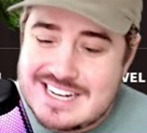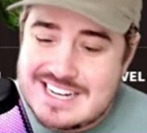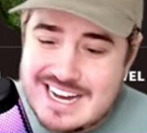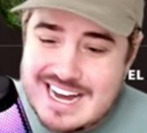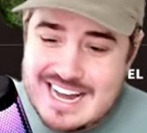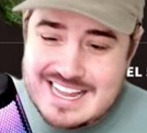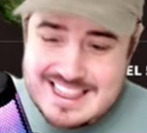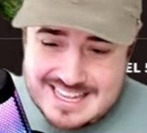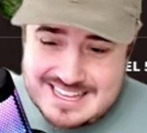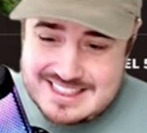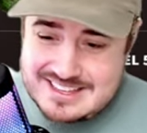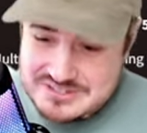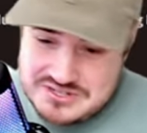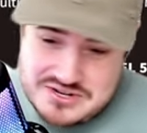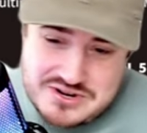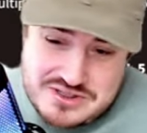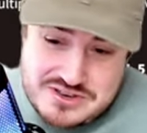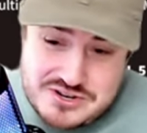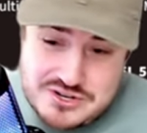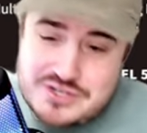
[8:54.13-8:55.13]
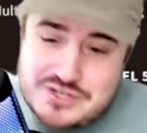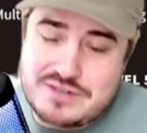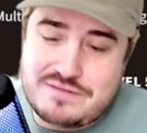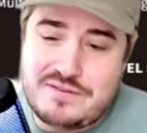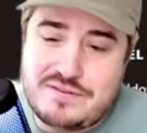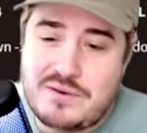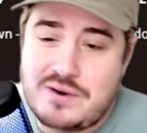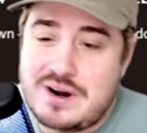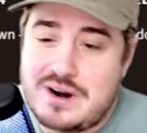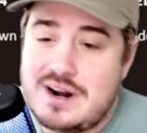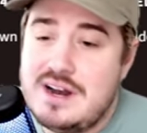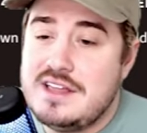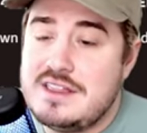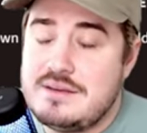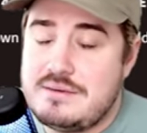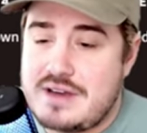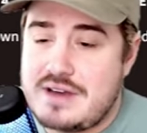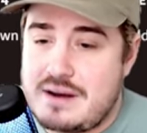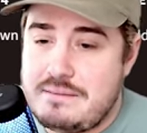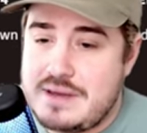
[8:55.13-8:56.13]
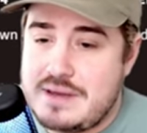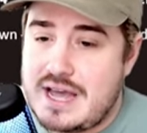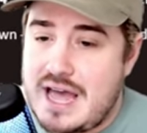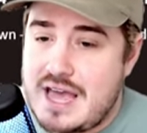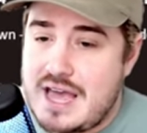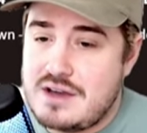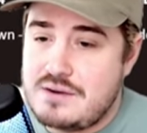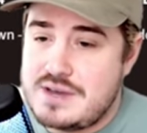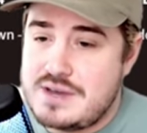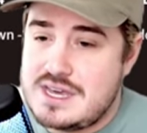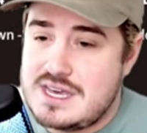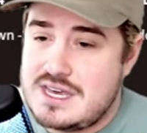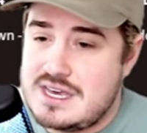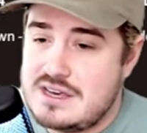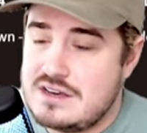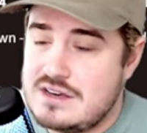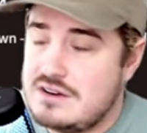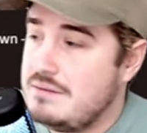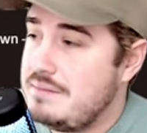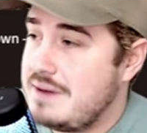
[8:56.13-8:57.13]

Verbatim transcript: I think those are just the four. Then we got a big AoE heal,